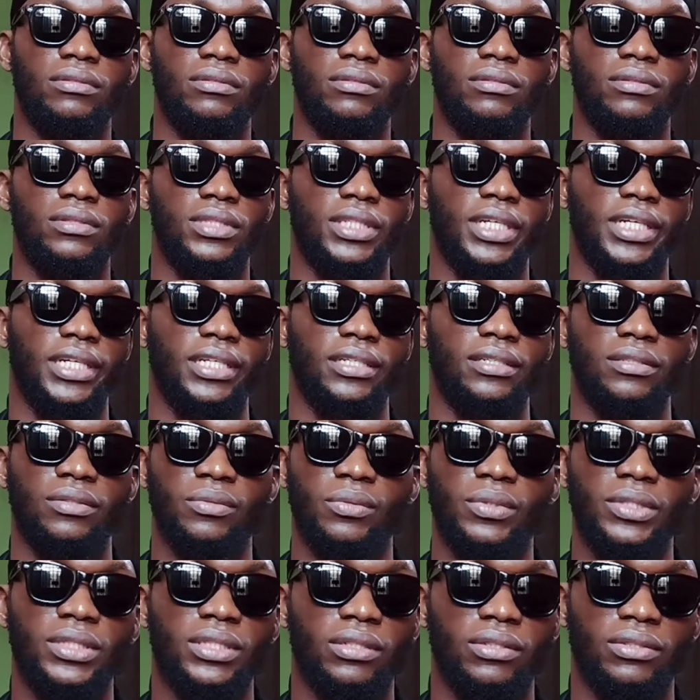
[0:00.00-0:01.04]
it's like the
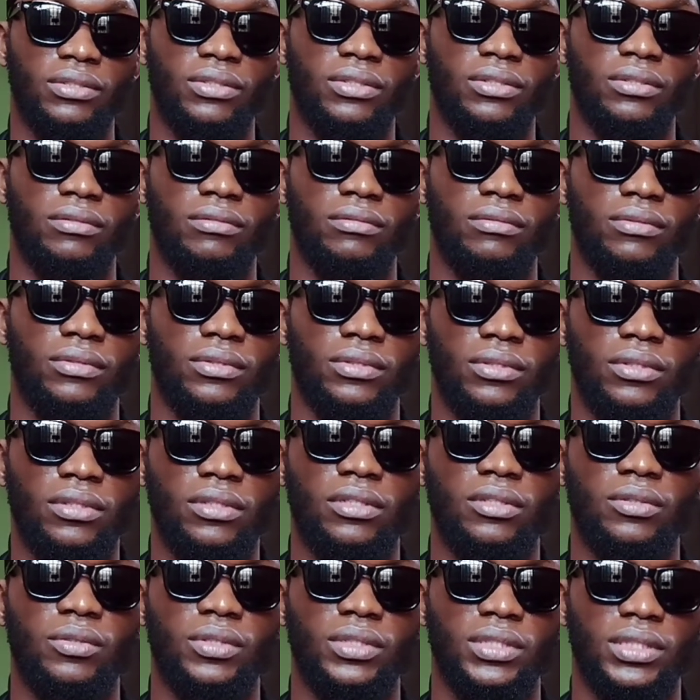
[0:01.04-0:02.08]
water was not
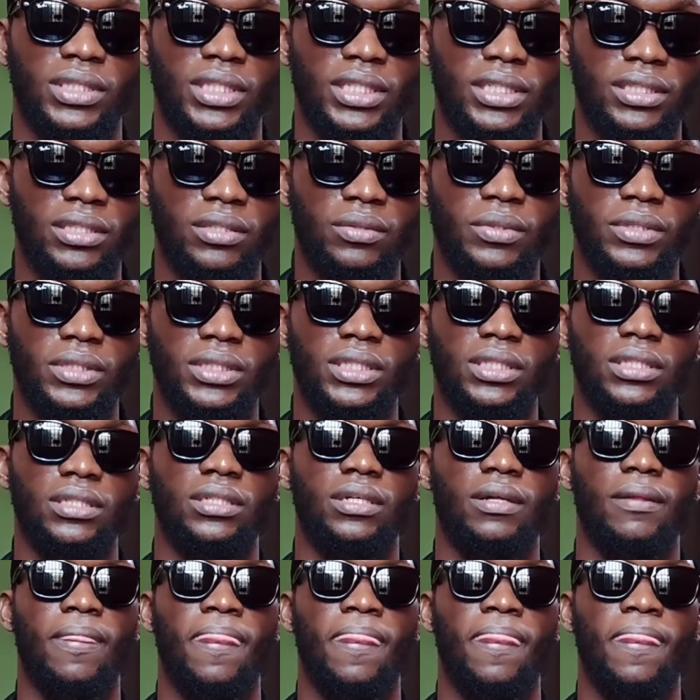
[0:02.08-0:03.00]
just dirty water,